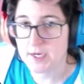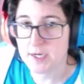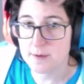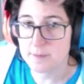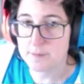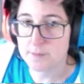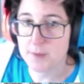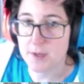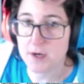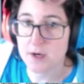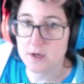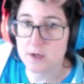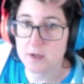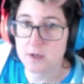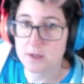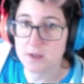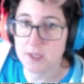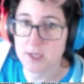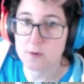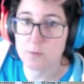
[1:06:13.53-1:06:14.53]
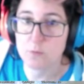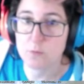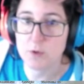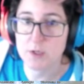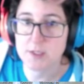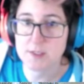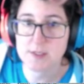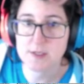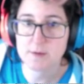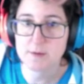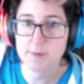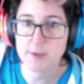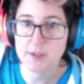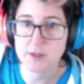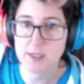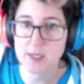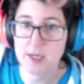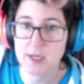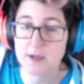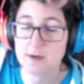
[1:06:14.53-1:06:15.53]
up there. Like, what is it
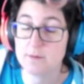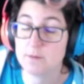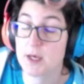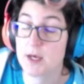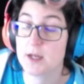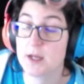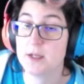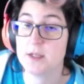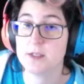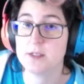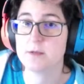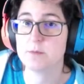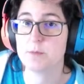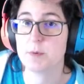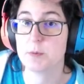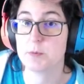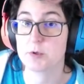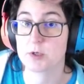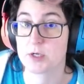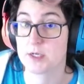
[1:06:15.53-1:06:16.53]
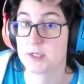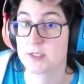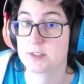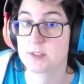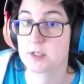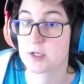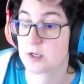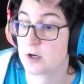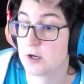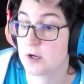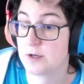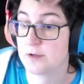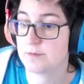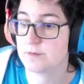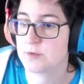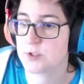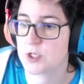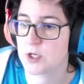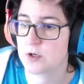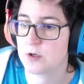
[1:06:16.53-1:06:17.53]
about the game that people are getting stuck on?
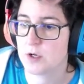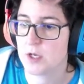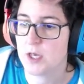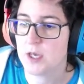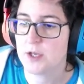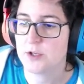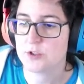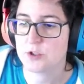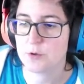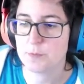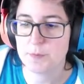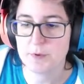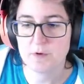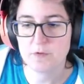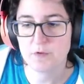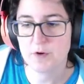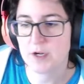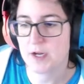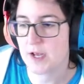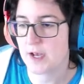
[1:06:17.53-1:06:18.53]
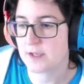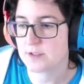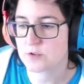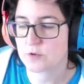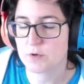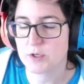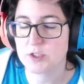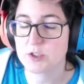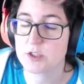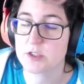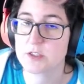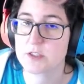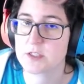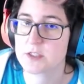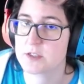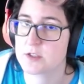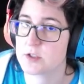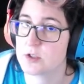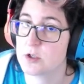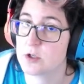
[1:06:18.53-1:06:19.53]
So don't be afraid to ask questions,
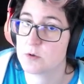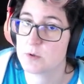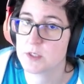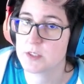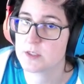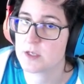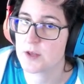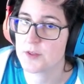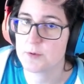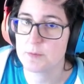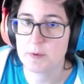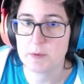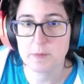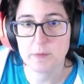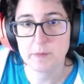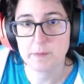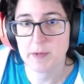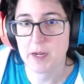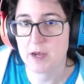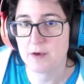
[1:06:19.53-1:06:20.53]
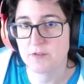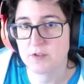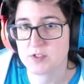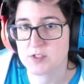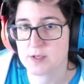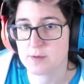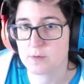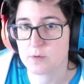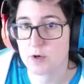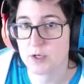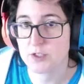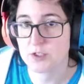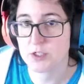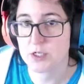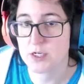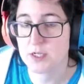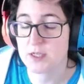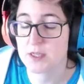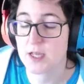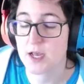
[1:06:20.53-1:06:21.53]
because you know what? Other people may have the same
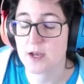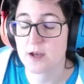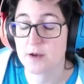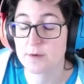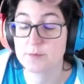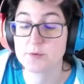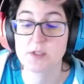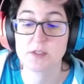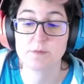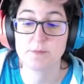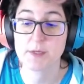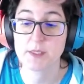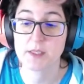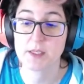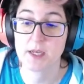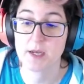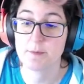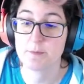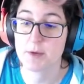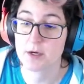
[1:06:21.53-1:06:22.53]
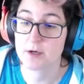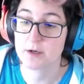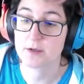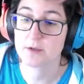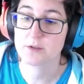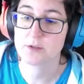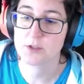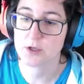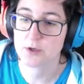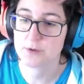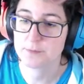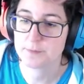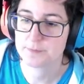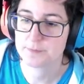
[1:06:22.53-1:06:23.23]
question, and that helps us make the game better. So